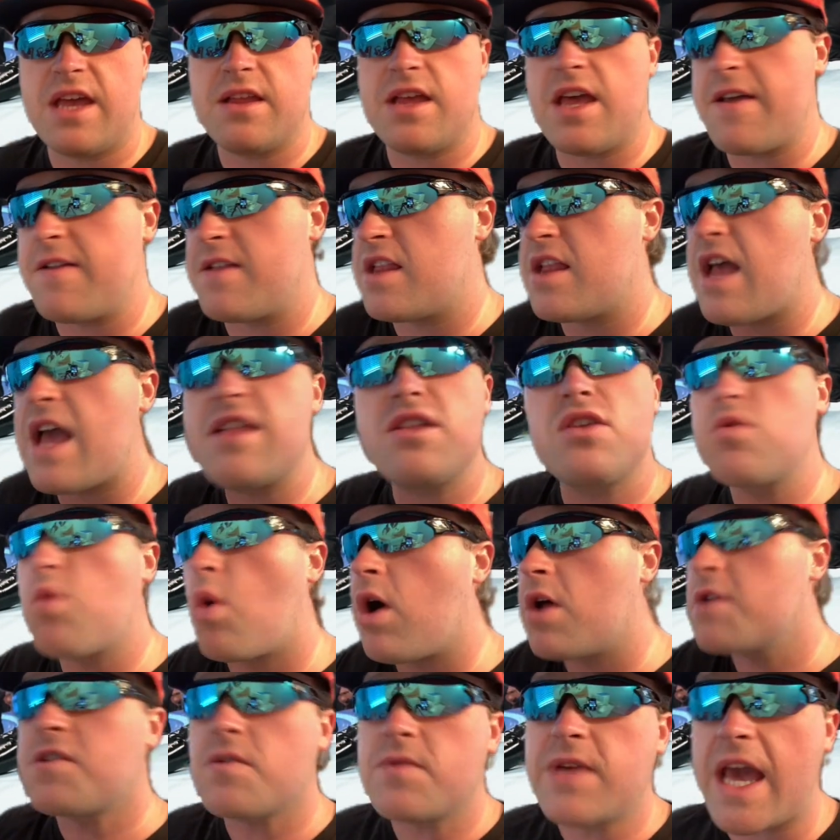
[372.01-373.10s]
And, and you
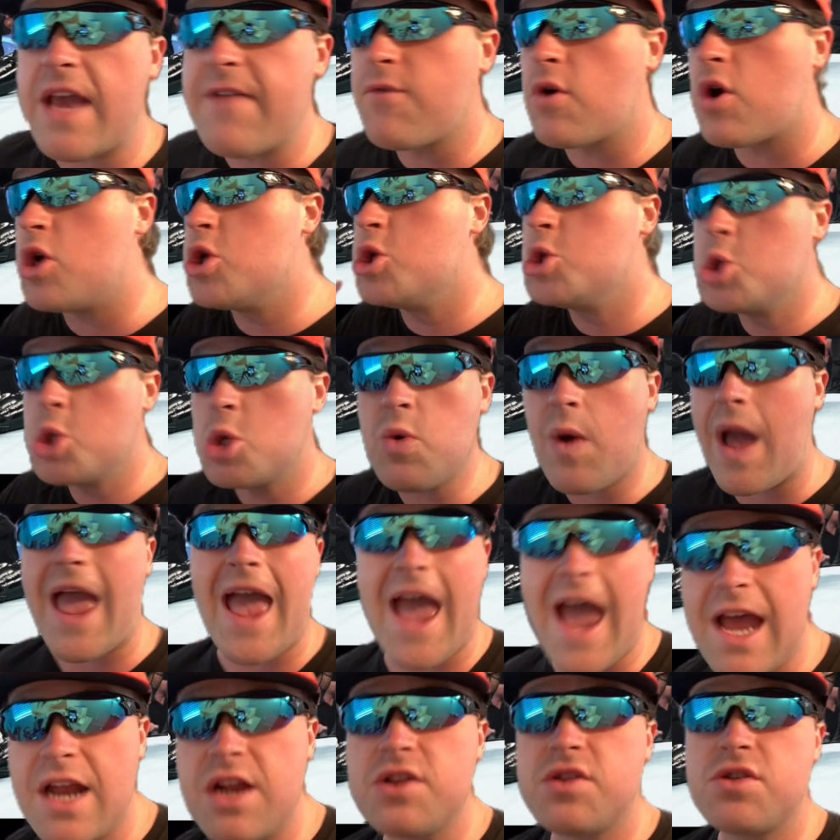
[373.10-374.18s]
also gave her a new
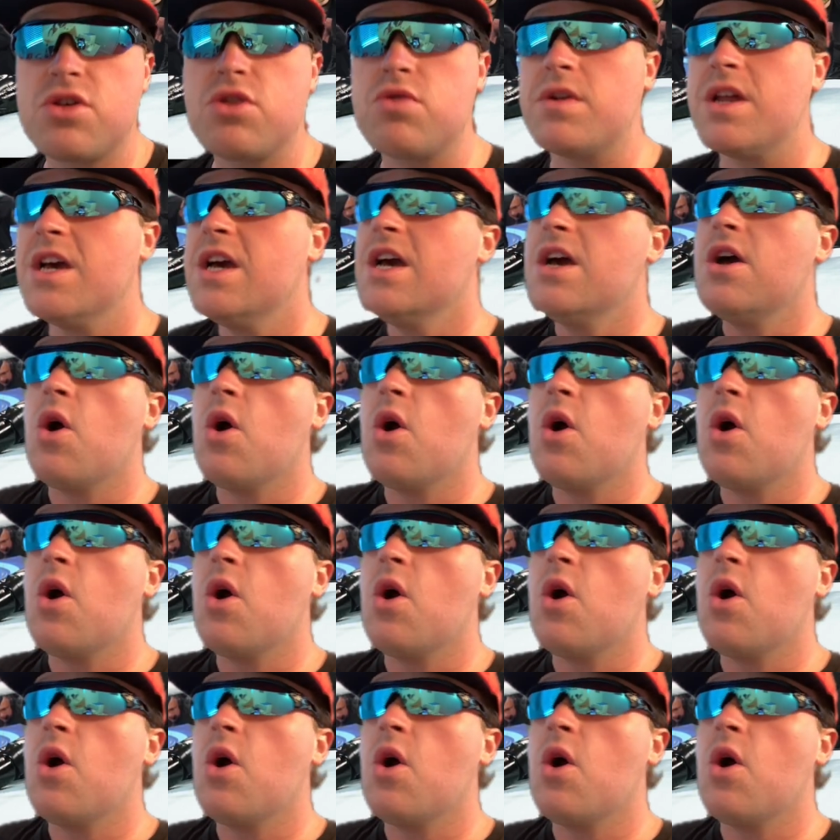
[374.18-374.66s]
attitude.